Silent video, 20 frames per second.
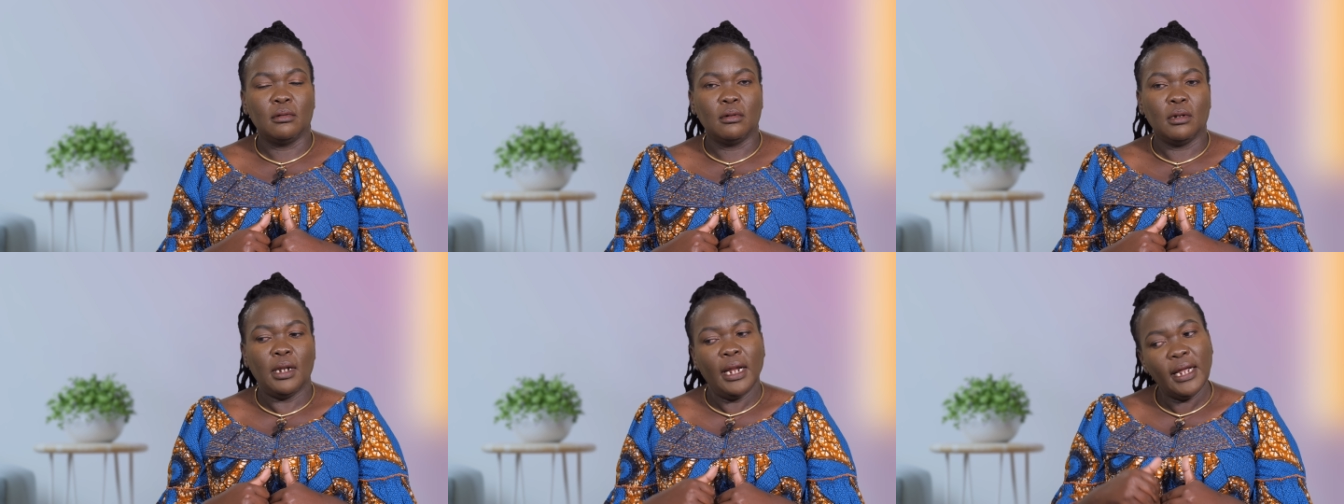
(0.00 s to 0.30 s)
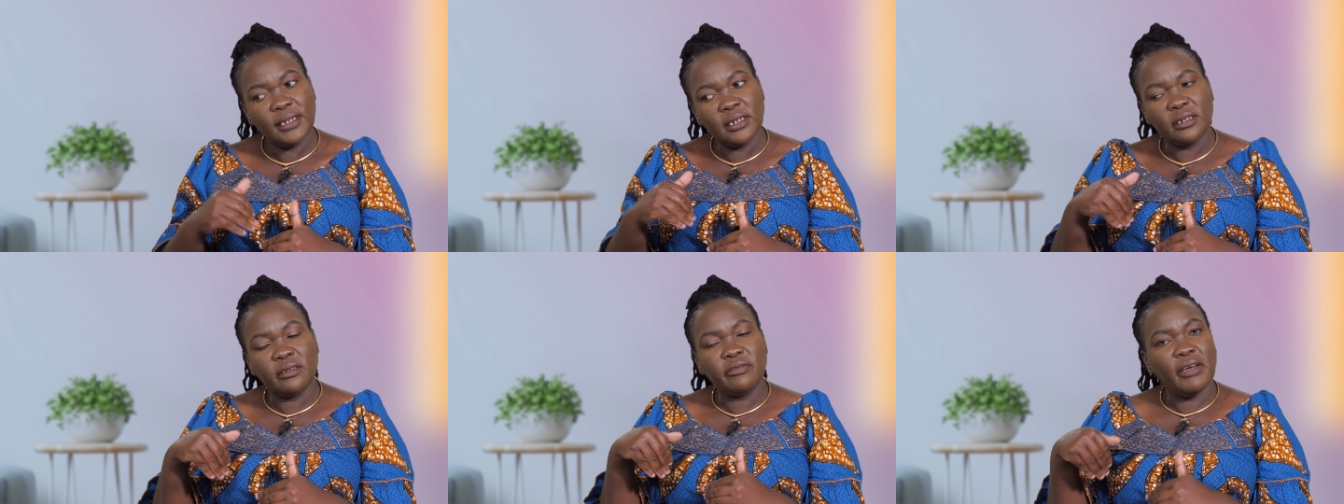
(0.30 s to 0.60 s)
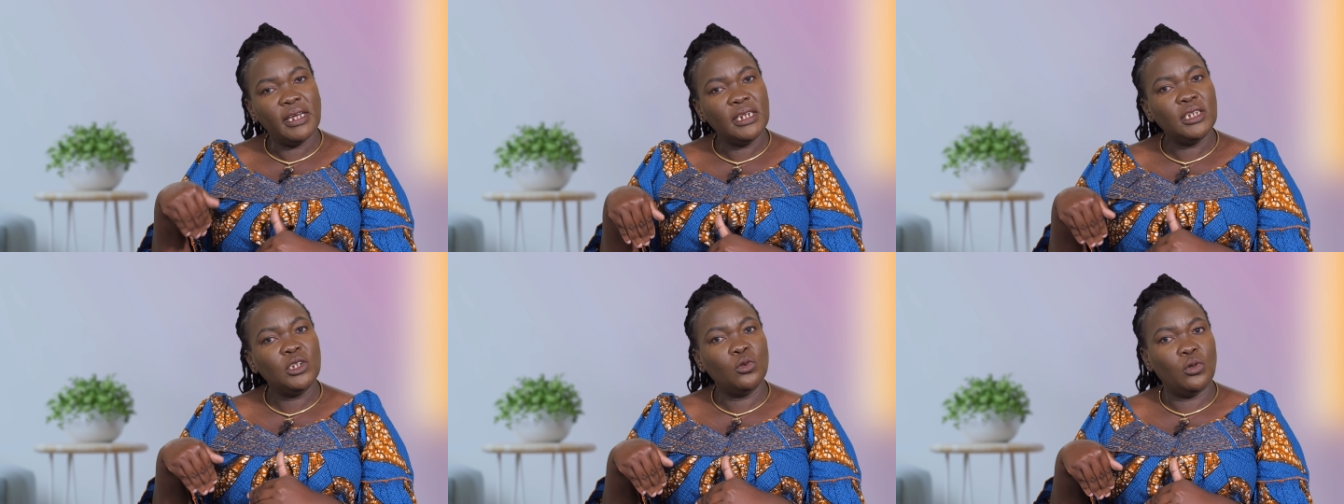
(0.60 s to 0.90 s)
Let's
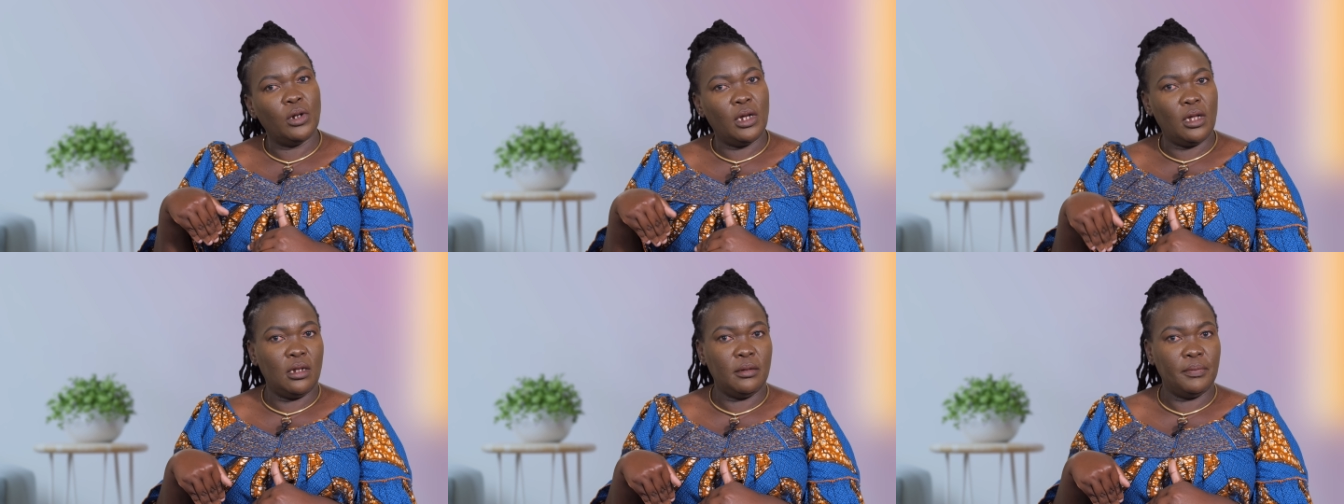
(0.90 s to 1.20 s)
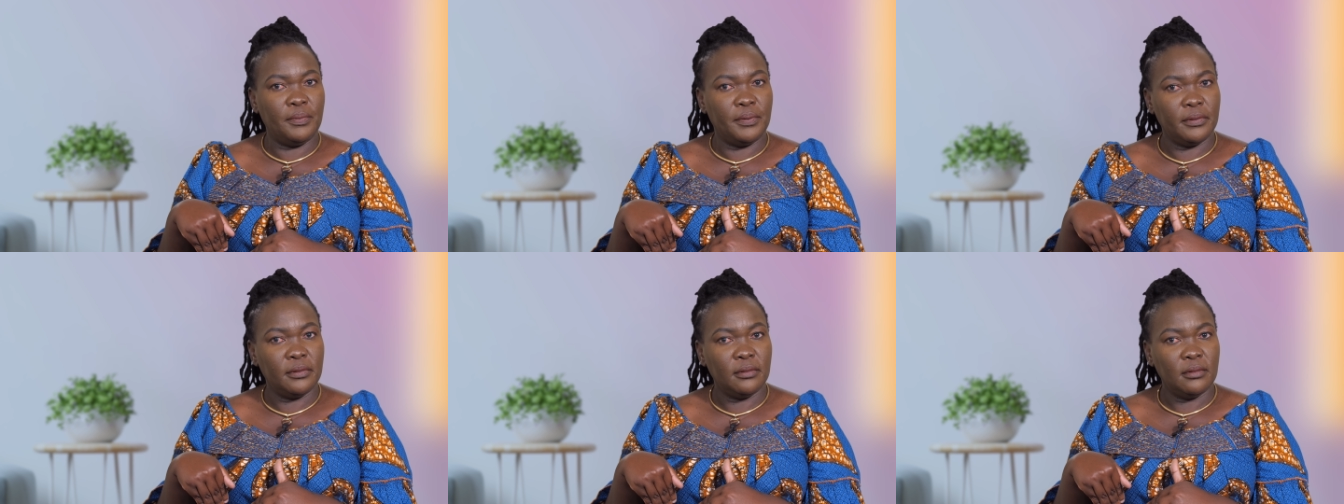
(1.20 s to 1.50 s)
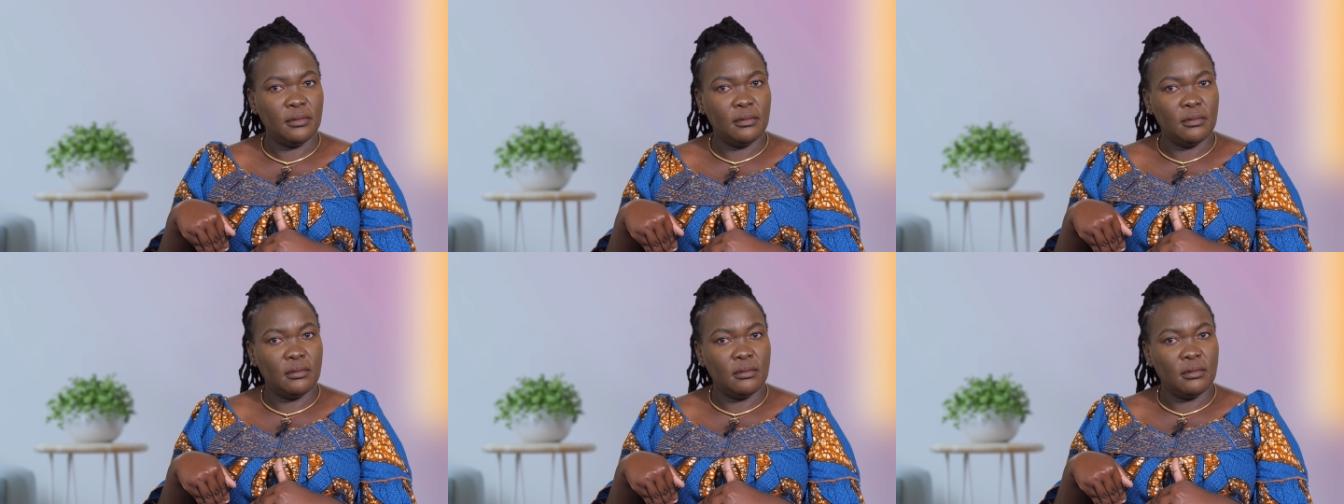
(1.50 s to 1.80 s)
find you help
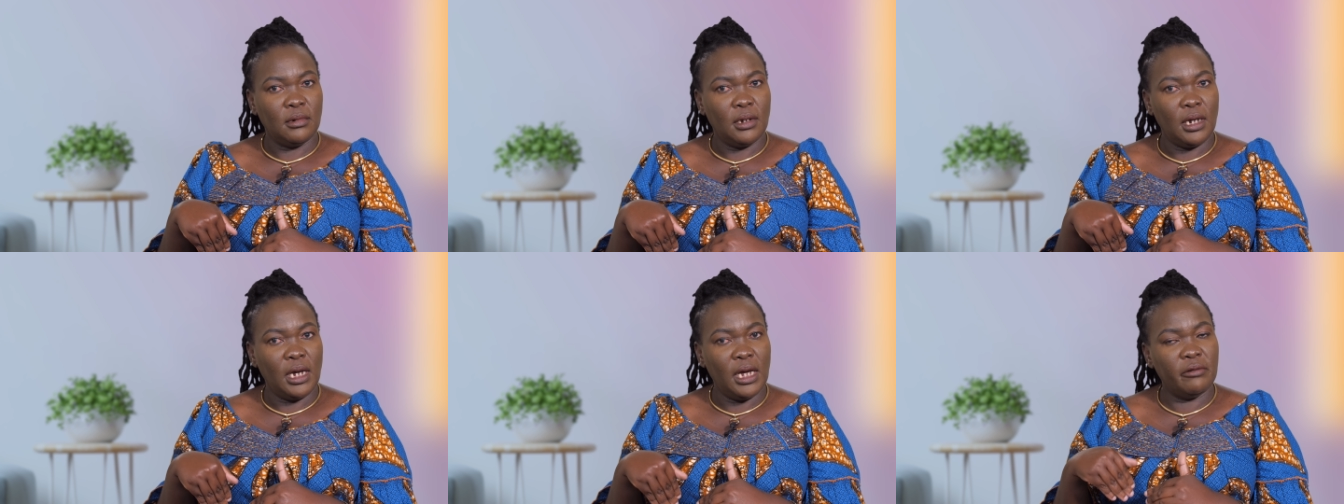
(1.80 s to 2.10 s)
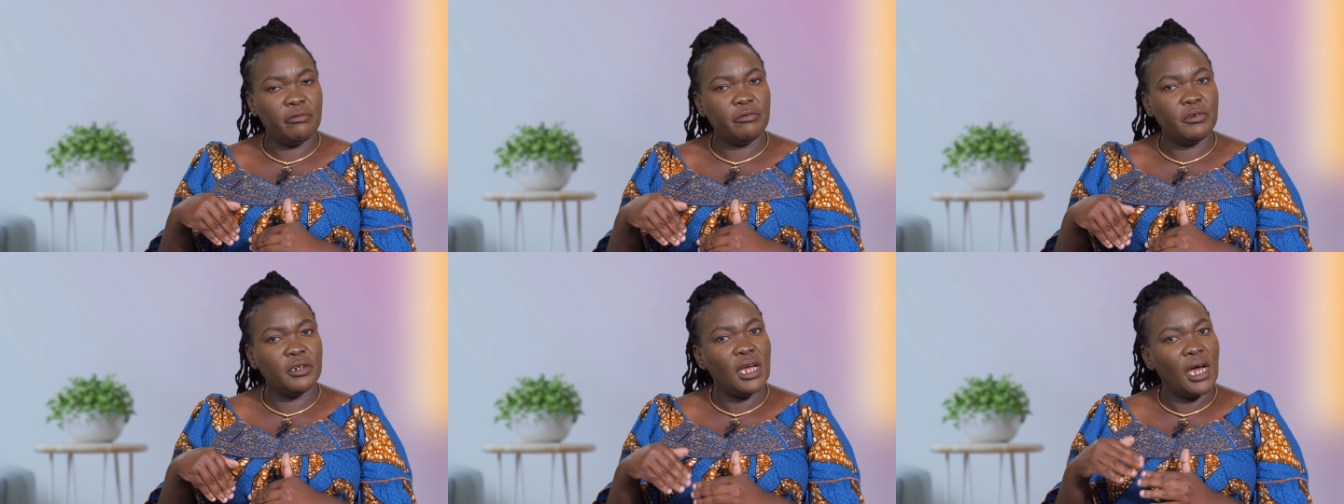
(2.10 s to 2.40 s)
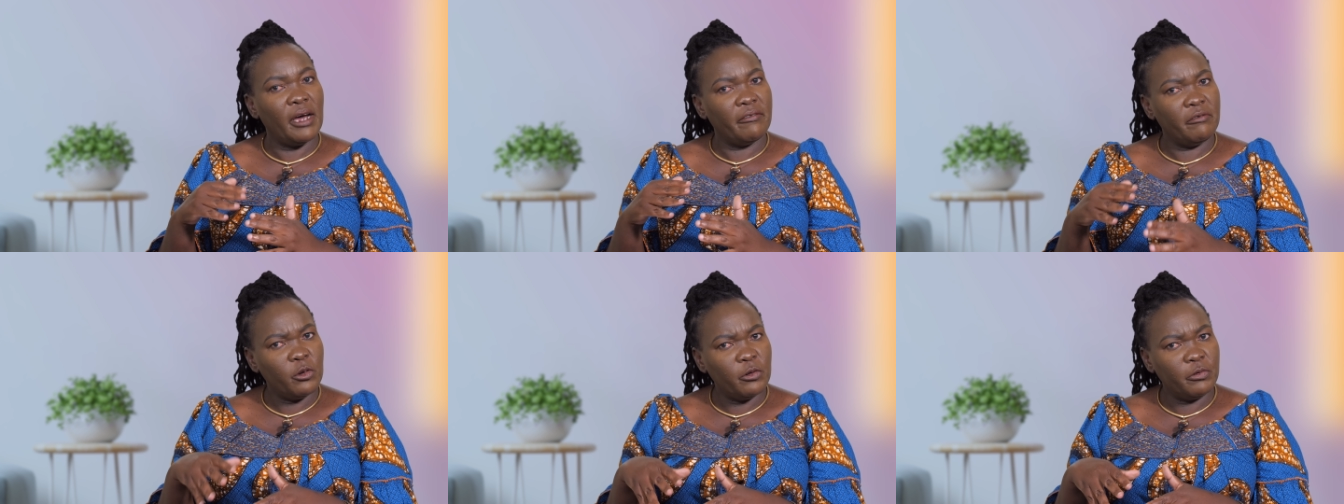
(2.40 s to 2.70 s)
and
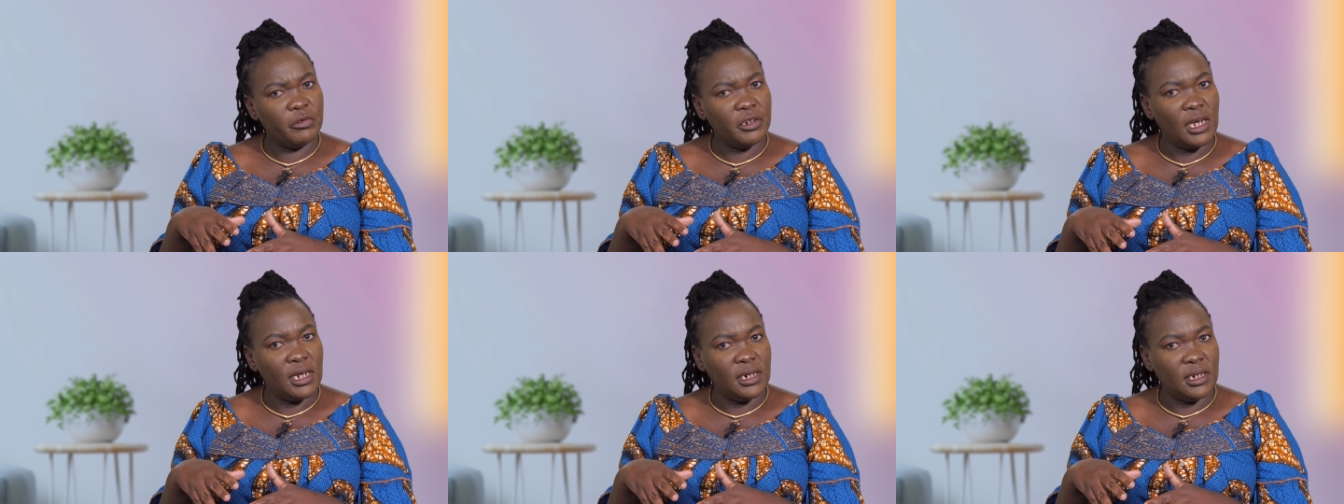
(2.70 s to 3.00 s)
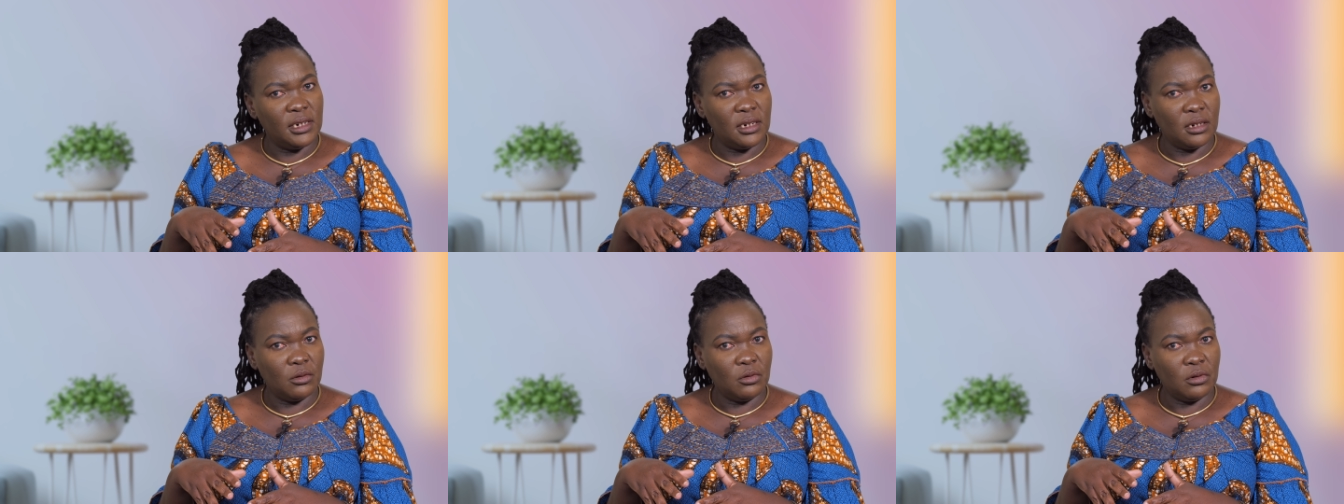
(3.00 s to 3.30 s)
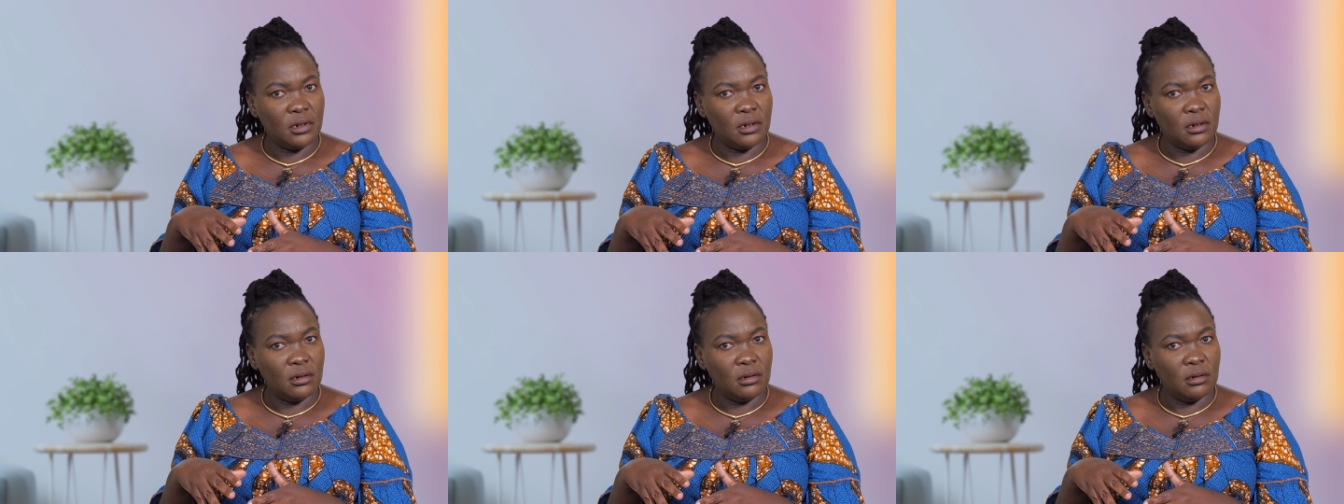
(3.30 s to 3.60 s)
figure, have you figured it
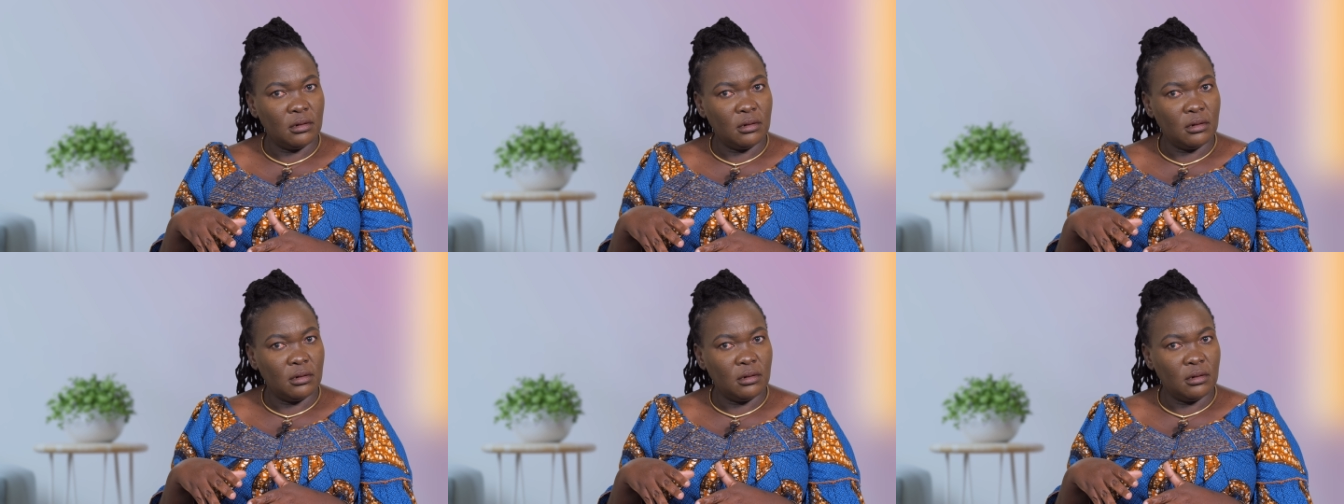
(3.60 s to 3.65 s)
out?